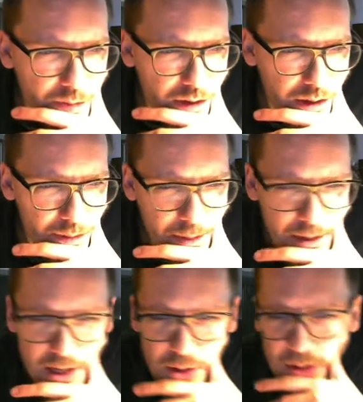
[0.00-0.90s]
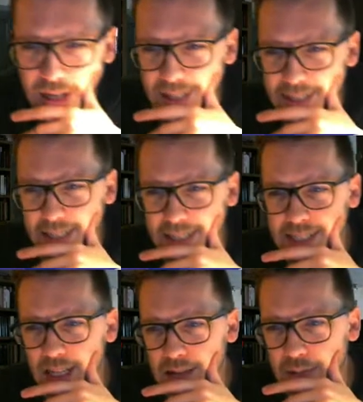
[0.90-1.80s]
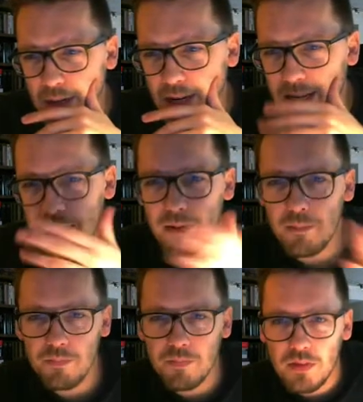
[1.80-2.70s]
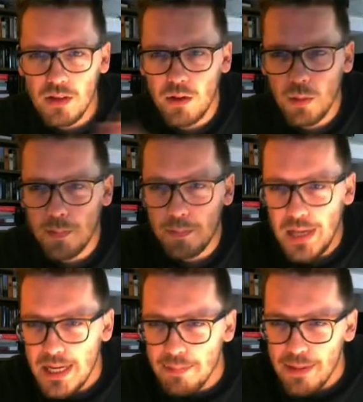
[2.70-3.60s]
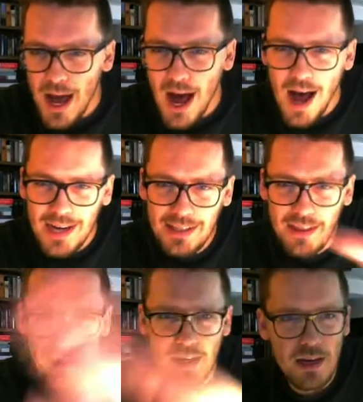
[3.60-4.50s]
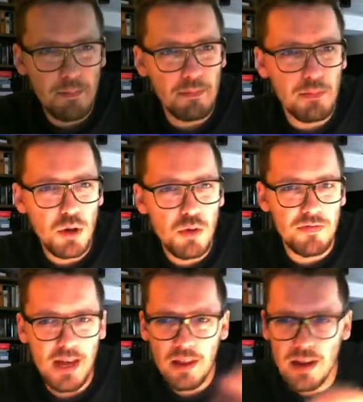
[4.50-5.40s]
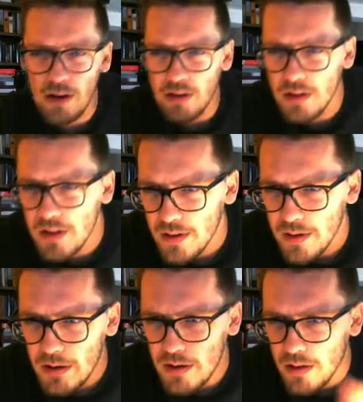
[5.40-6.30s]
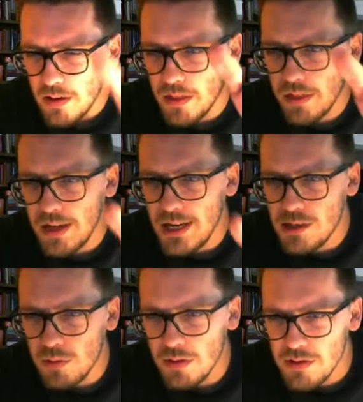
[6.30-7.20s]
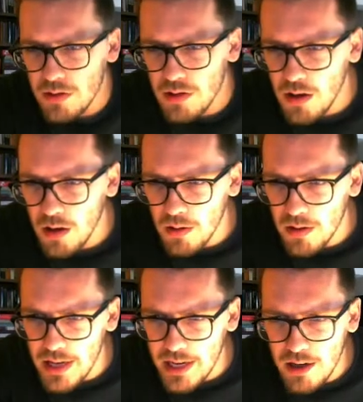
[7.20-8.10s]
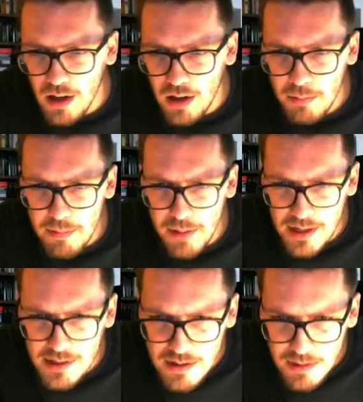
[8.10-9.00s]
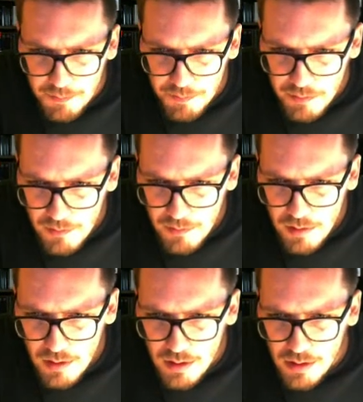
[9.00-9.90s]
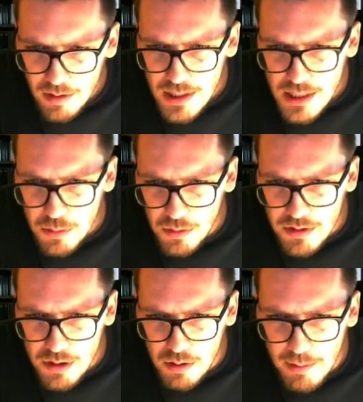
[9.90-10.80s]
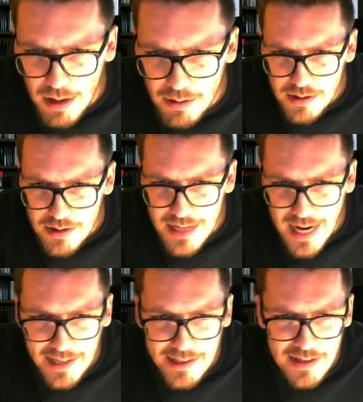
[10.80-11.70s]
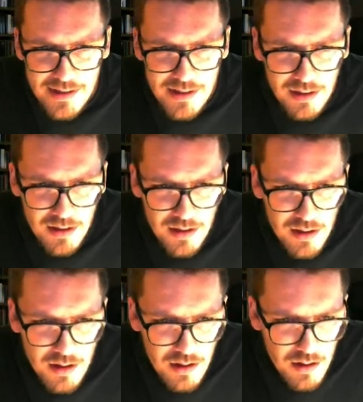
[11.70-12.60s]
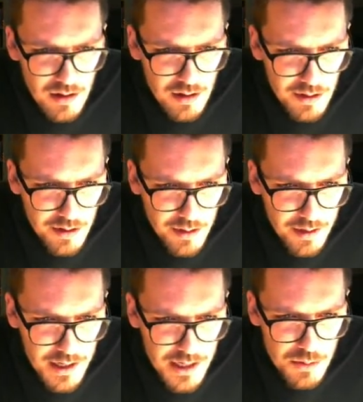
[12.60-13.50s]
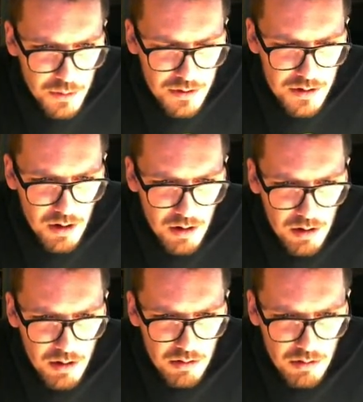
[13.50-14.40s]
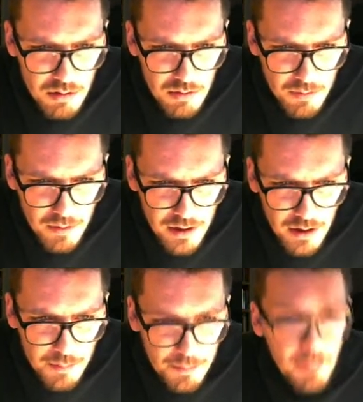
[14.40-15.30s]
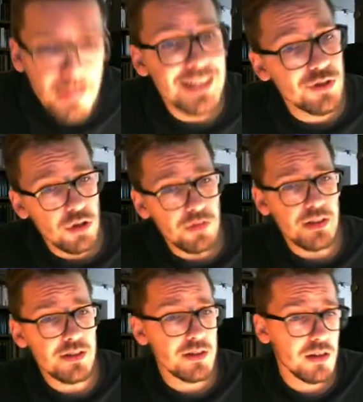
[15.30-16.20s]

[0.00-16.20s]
Maybe you guys can't see this, but I can, peek behind the blue veil here. These ones are all economy based. These ones are about taxes. These ones are, oh my god, public service.